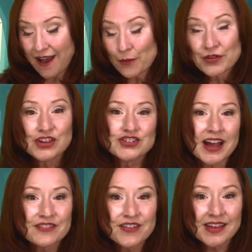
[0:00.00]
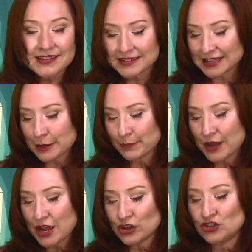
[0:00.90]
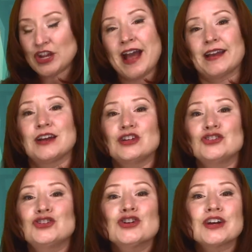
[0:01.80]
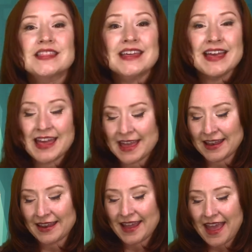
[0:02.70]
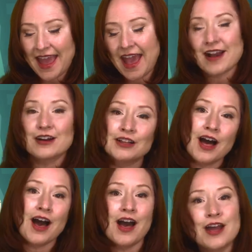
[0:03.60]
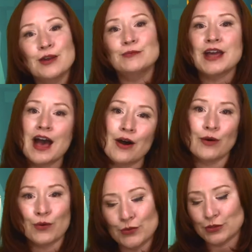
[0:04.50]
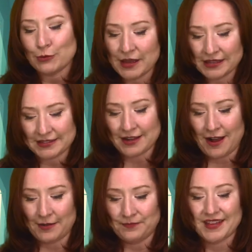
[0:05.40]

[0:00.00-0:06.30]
When the giant fell asleep, Jack took the hen and climbed down the beanstalk.